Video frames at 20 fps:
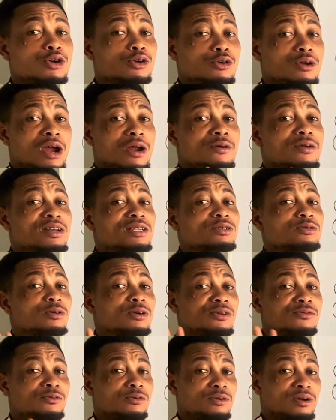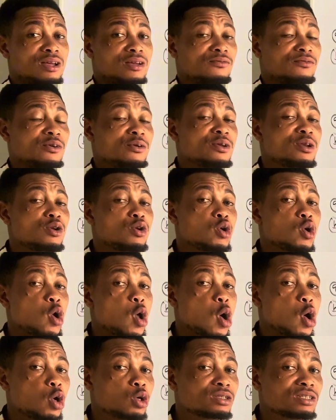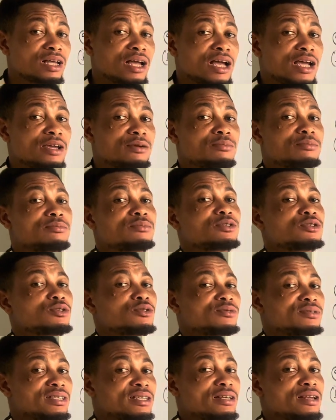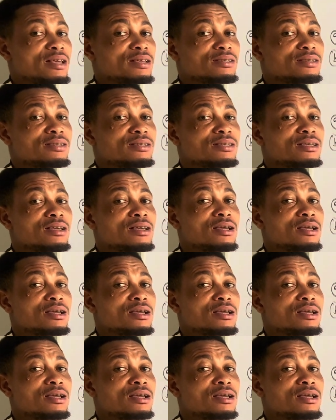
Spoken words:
We are really sorry for a very long time you've seen us.